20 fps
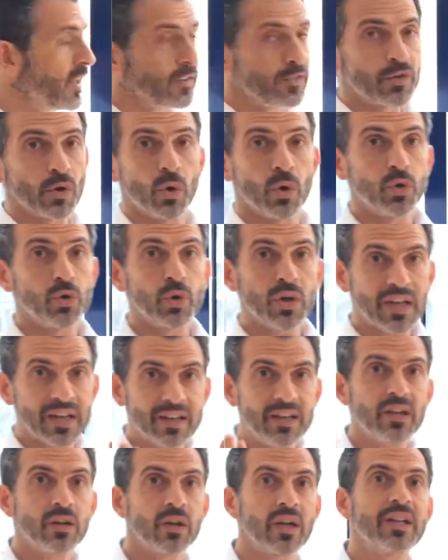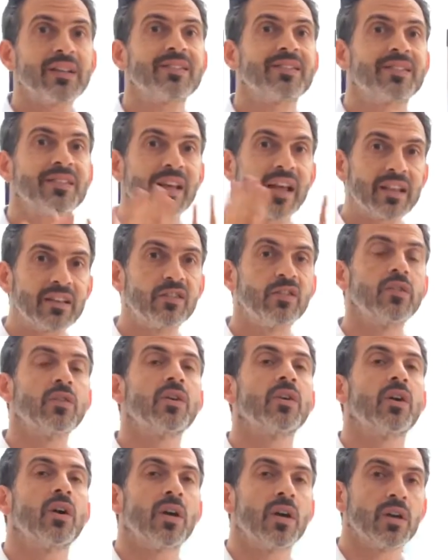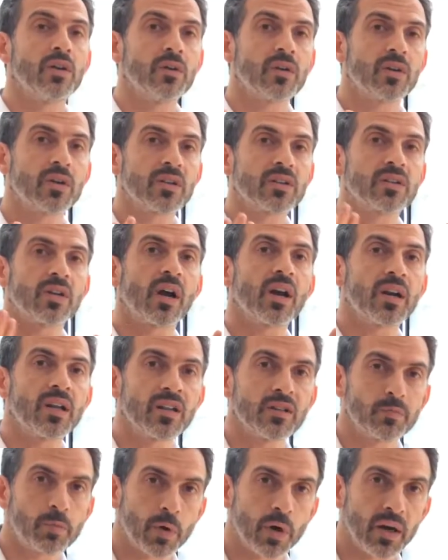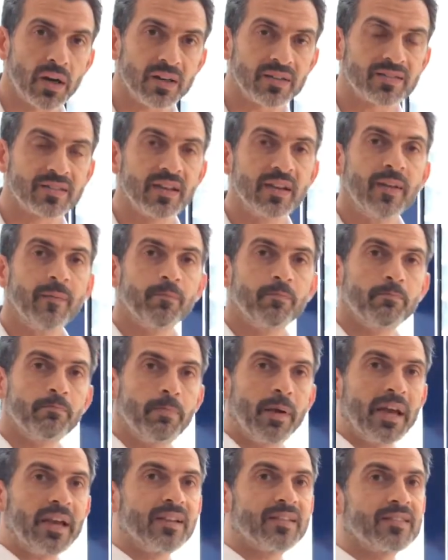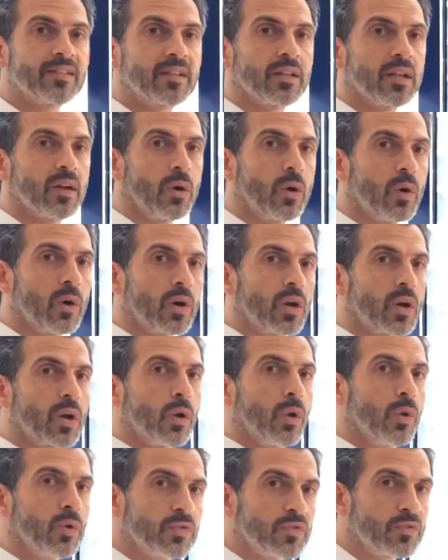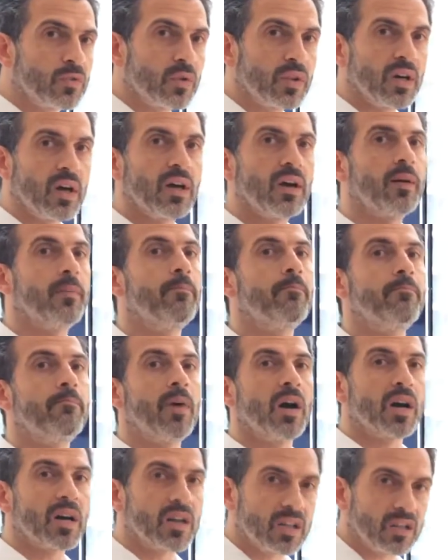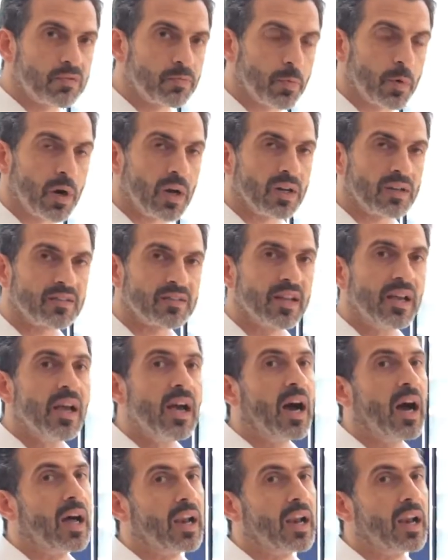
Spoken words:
So you can set your target price based or close to the market price,